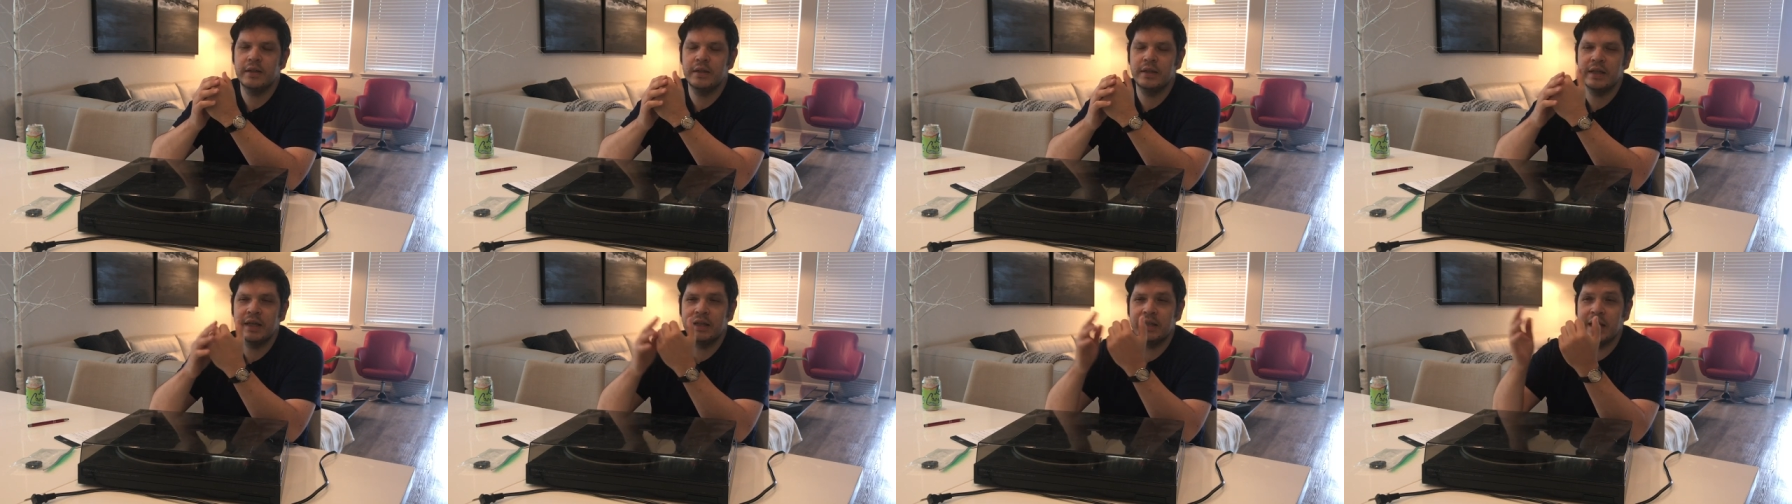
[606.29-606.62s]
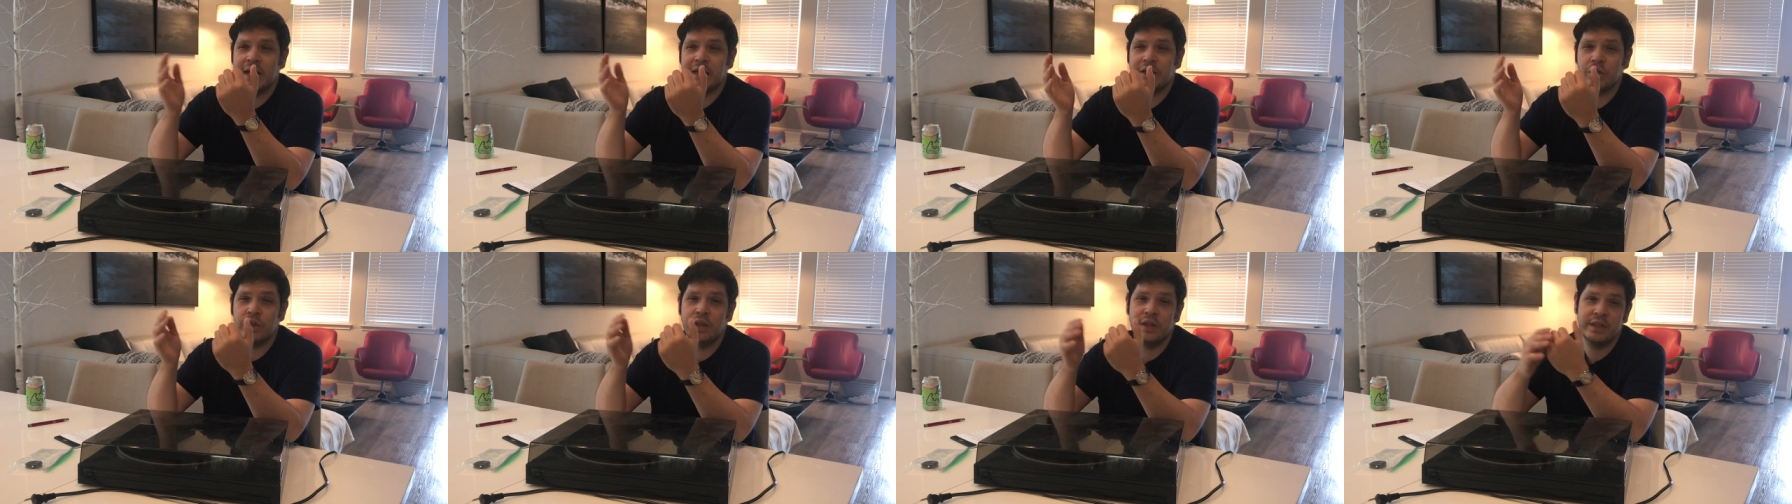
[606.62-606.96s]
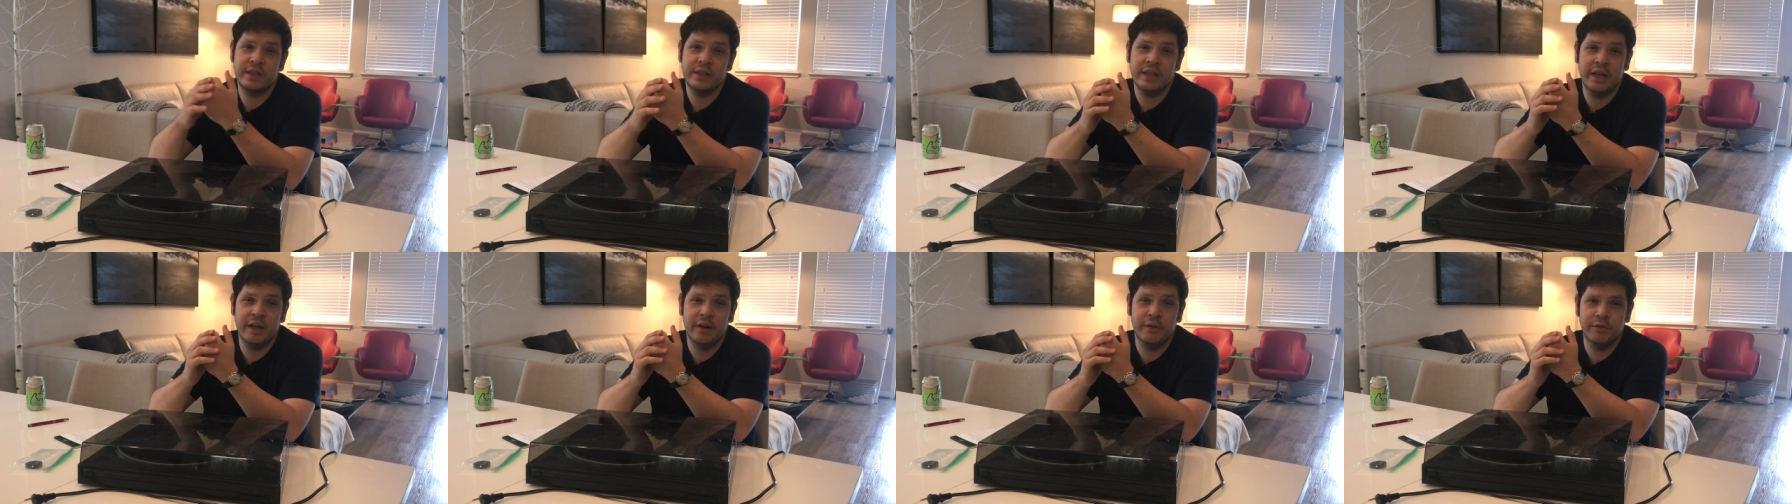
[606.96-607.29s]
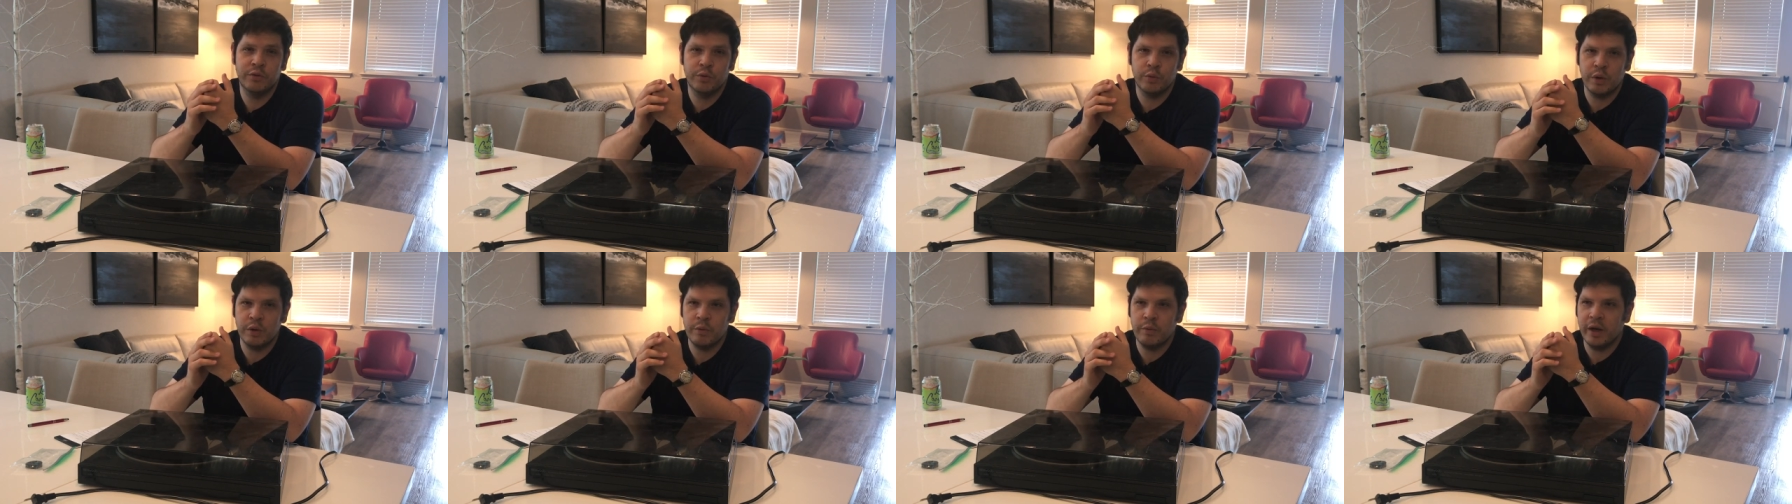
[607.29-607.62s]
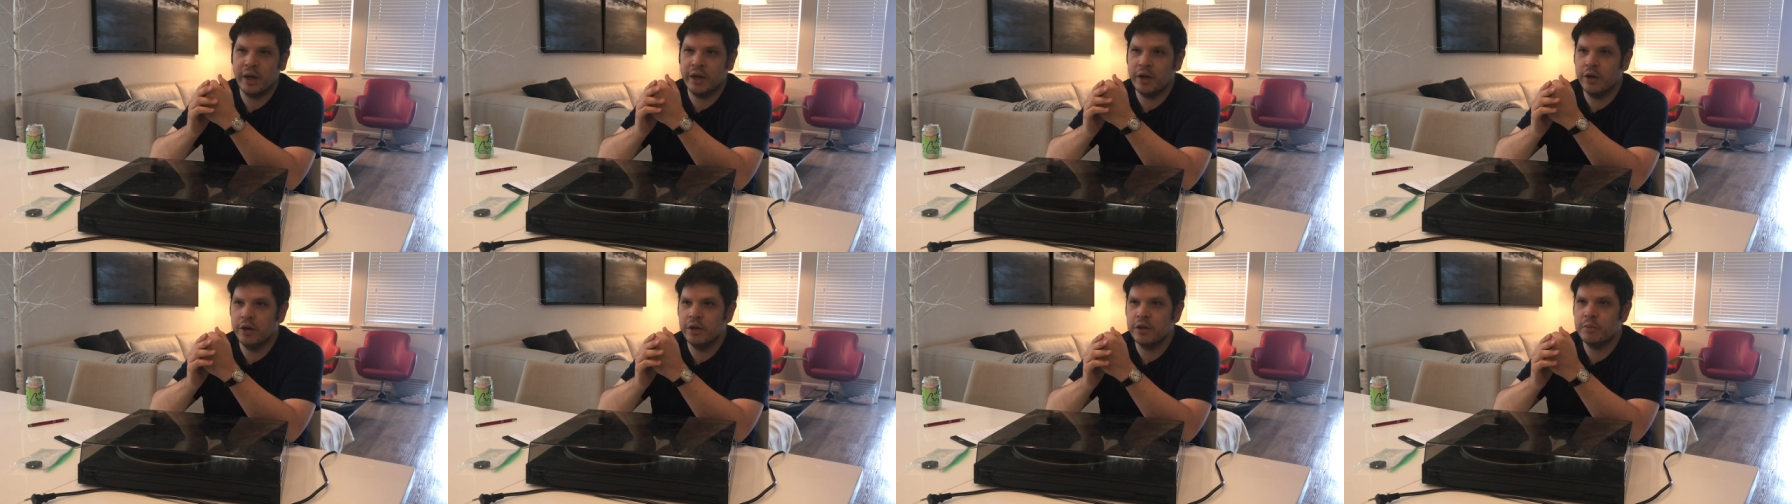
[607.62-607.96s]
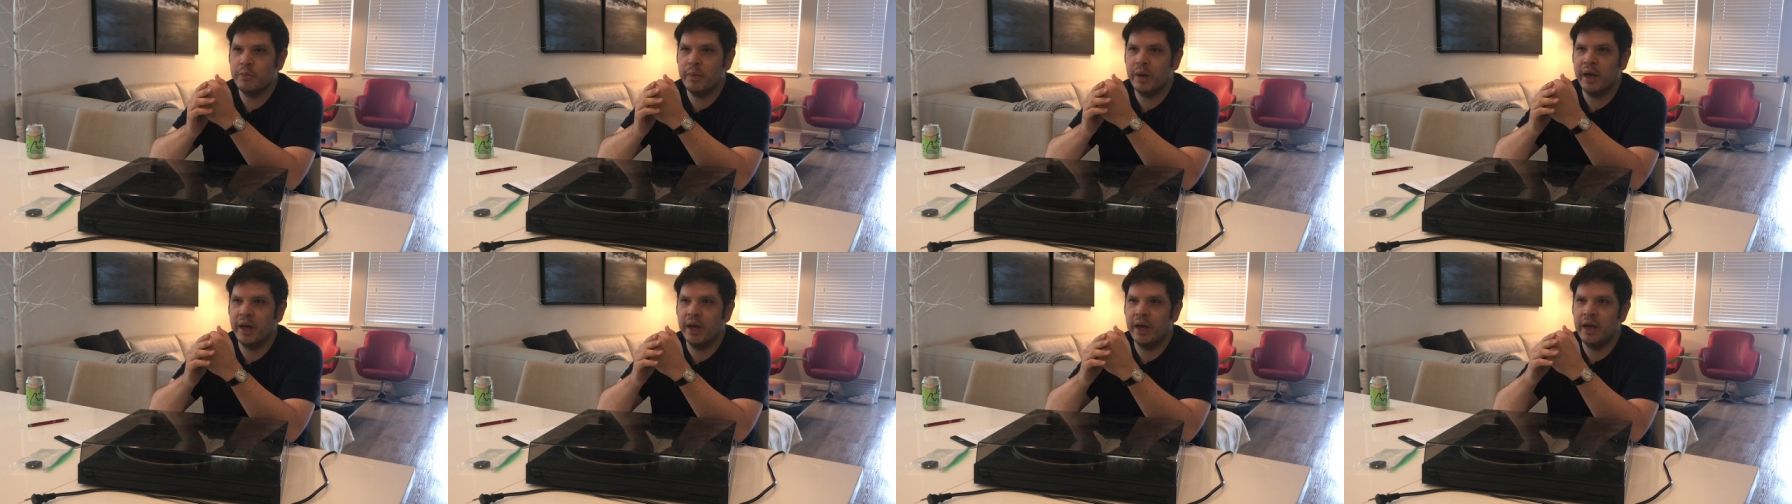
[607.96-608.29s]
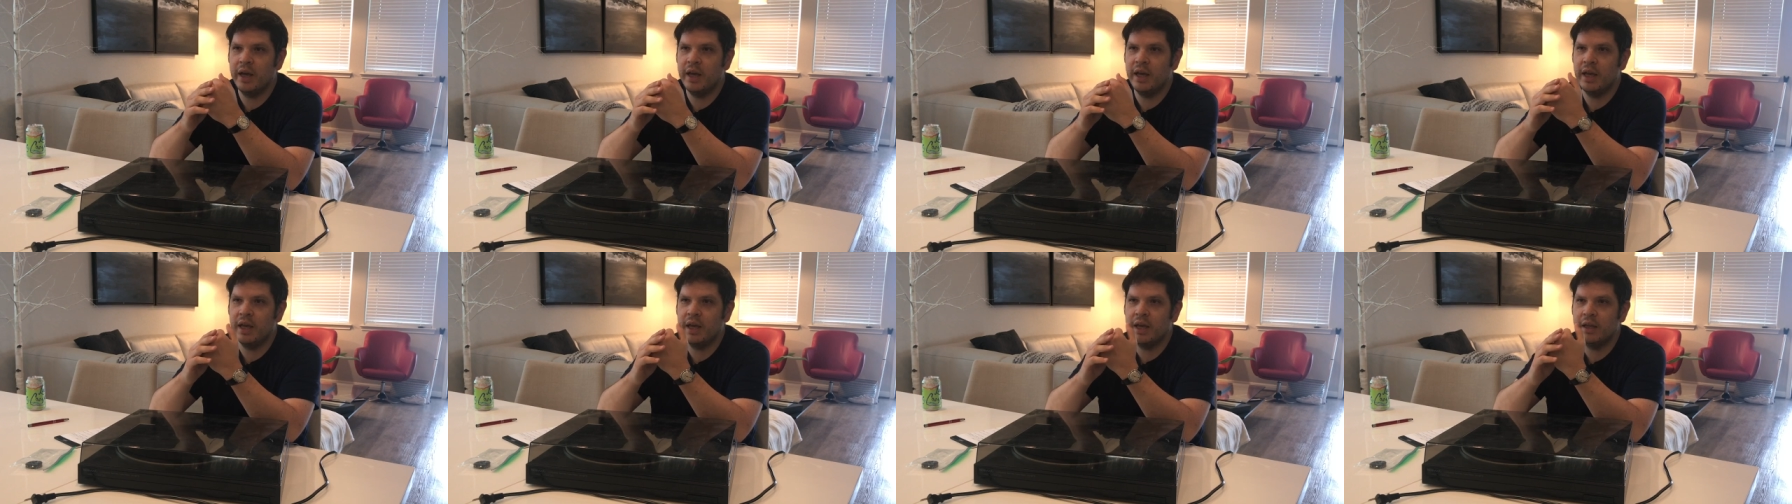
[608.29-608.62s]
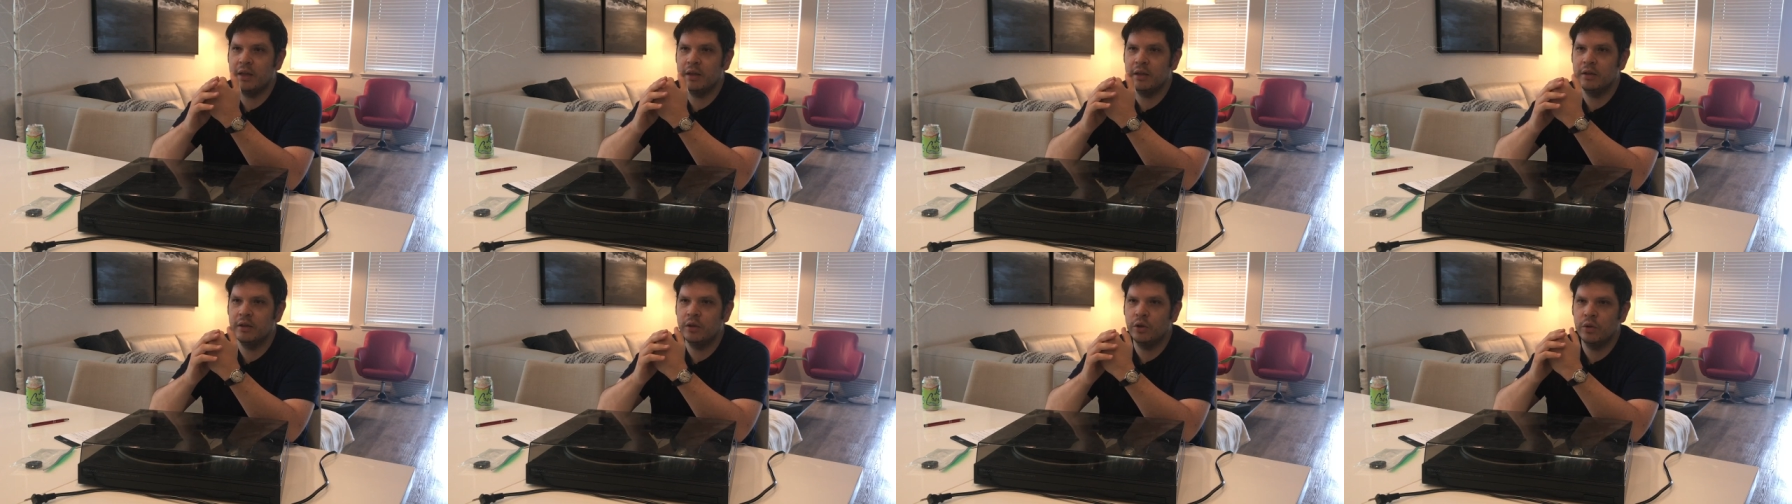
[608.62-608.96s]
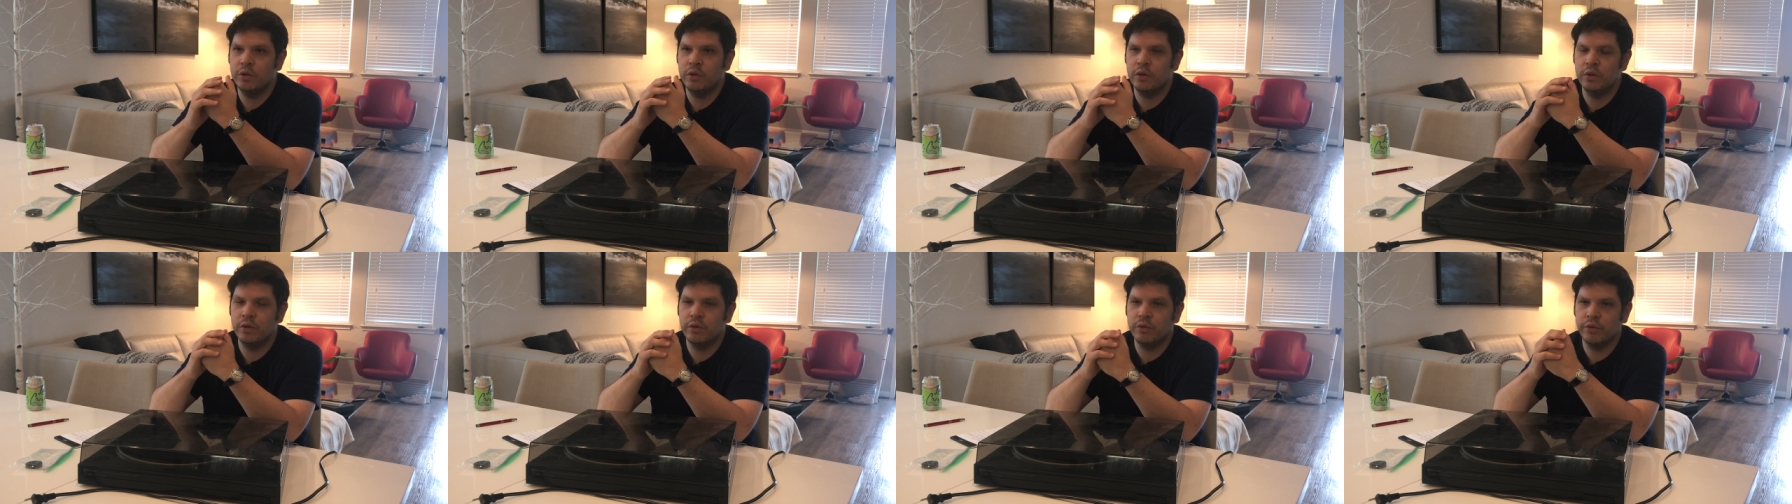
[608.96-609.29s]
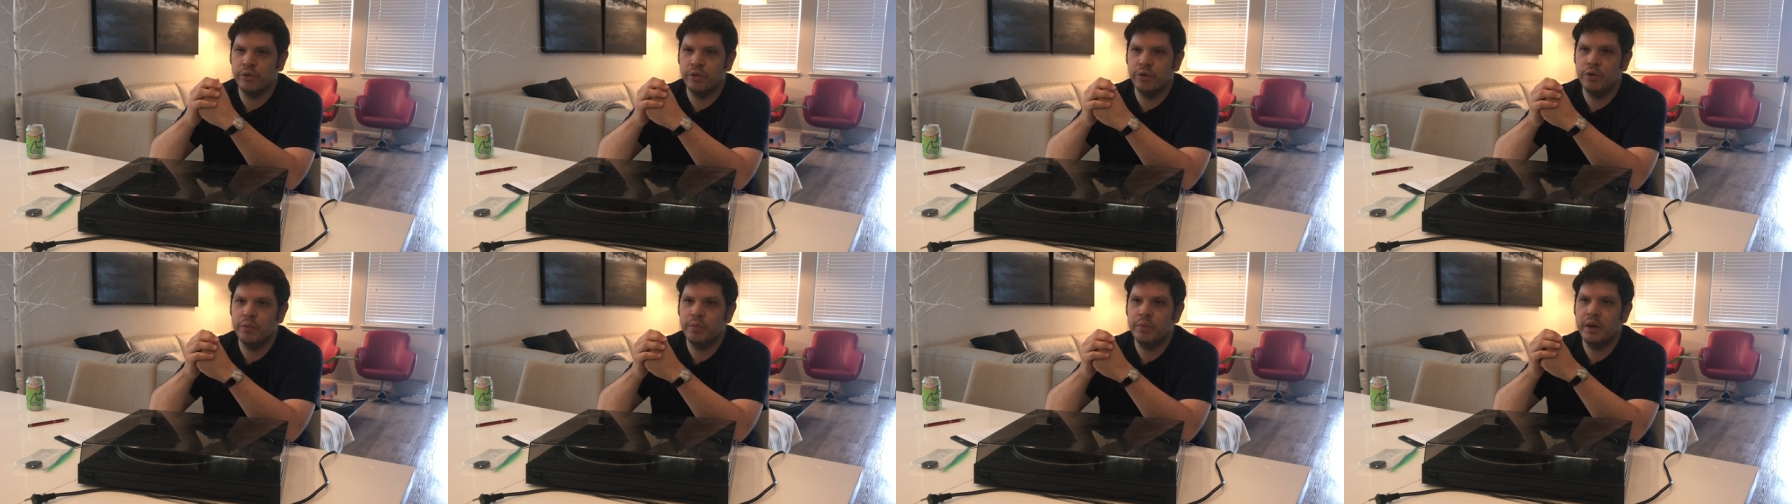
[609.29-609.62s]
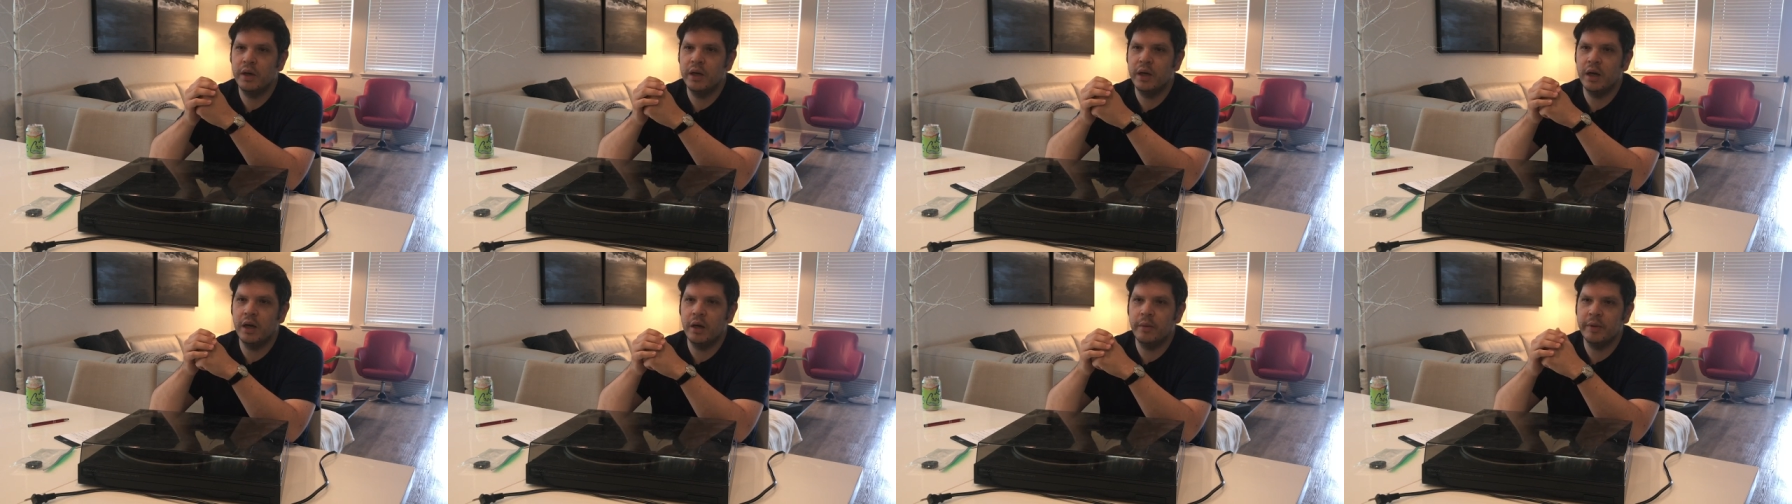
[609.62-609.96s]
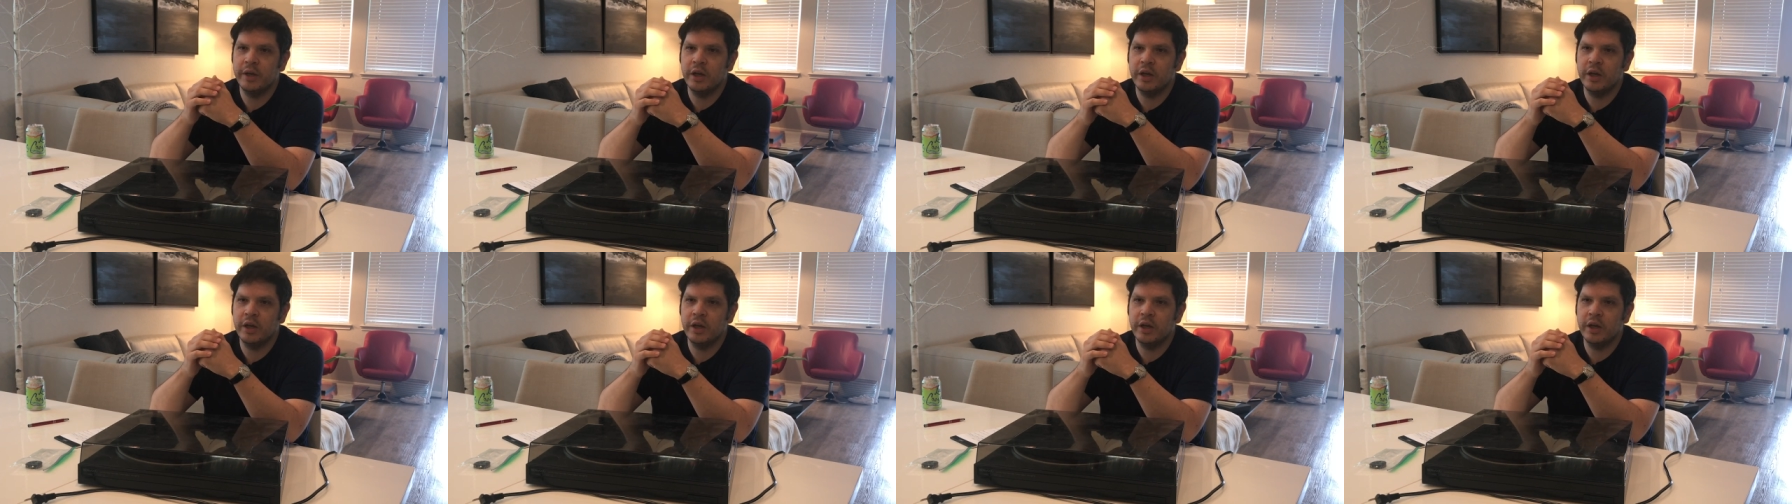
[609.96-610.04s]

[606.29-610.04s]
it's actually a set of three records by a local group um,